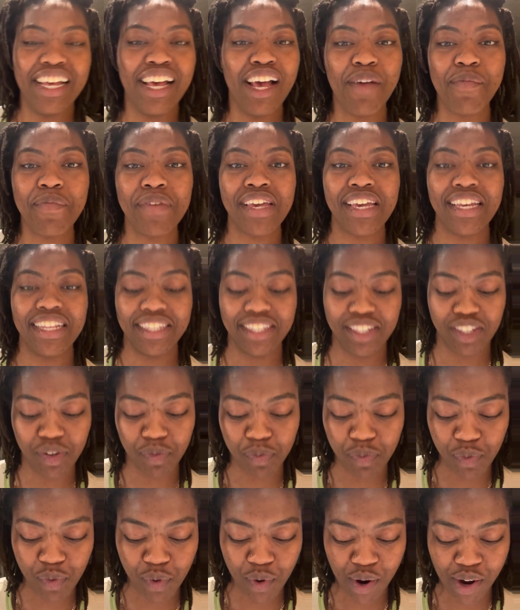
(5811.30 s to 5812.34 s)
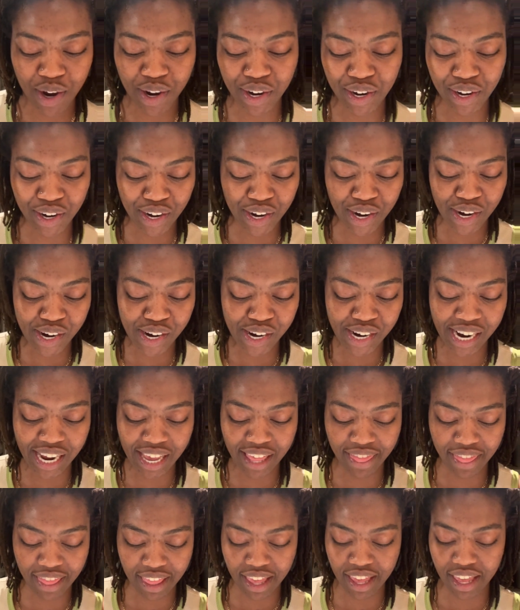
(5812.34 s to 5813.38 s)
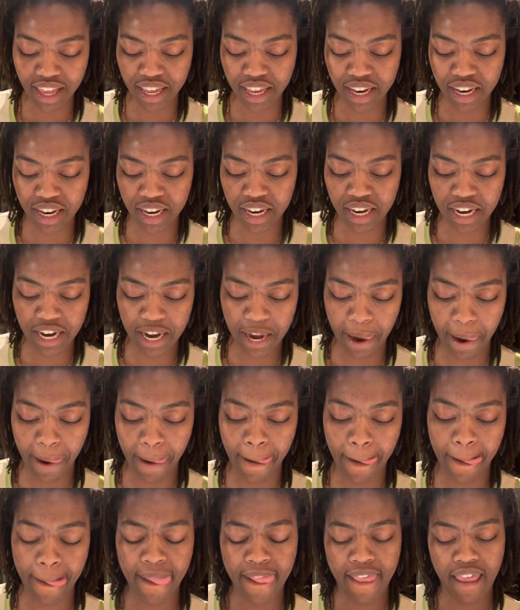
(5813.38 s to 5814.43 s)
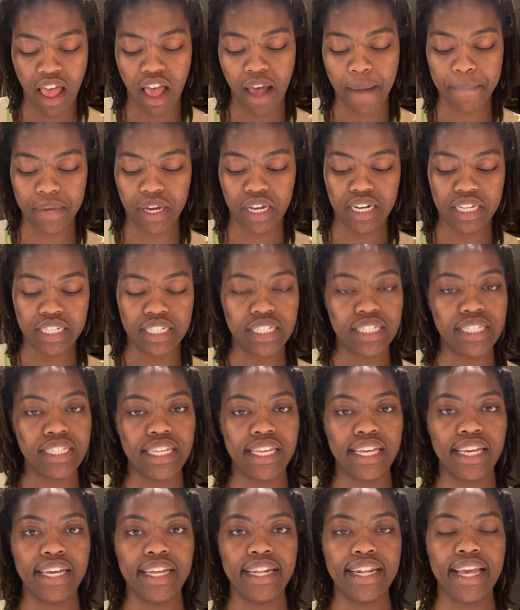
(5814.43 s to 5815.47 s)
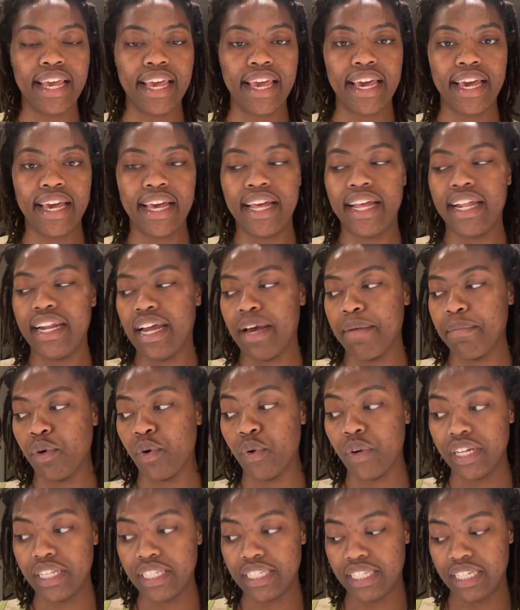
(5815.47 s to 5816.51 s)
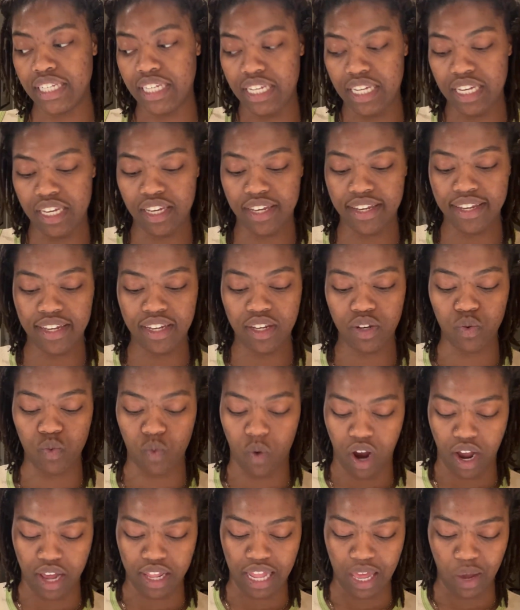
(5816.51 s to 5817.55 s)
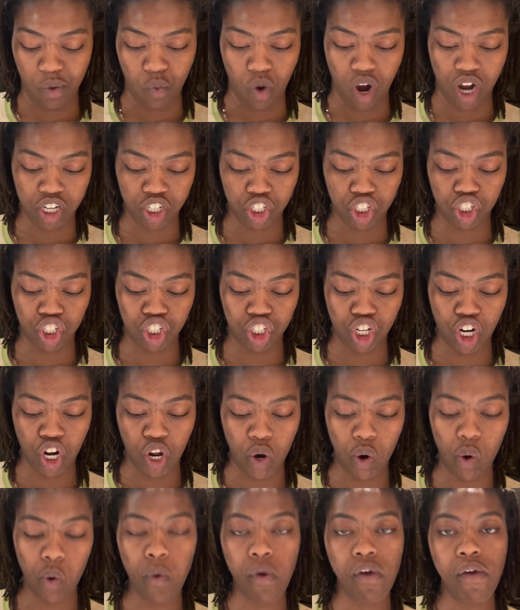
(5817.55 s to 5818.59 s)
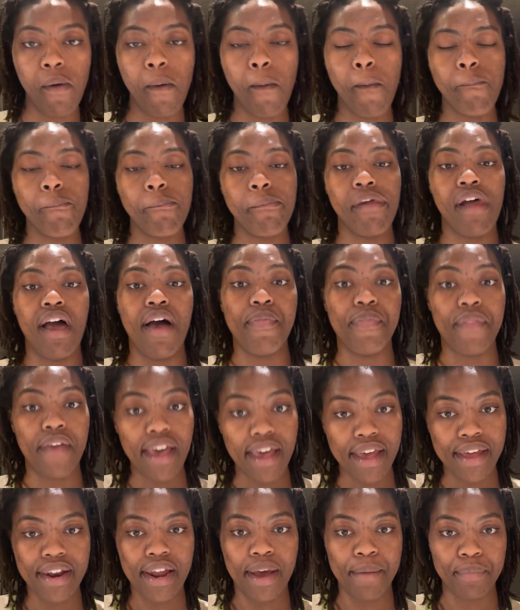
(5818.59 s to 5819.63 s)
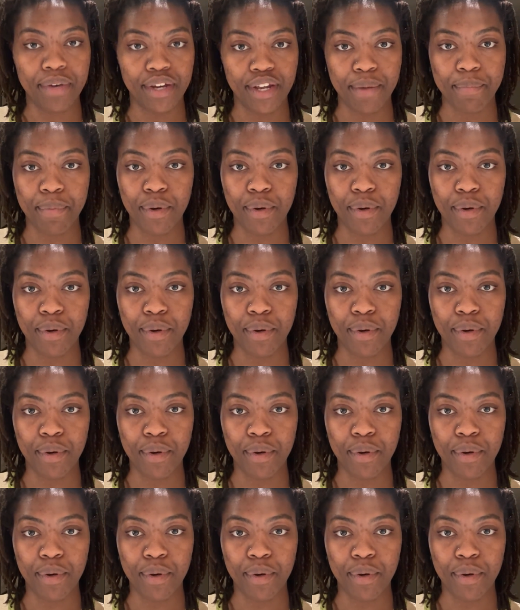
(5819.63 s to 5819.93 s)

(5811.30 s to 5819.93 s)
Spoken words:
I'm gonna get some water, and then I'm gonna sit and I'm going to eat while I watch a show, and then I'm gonna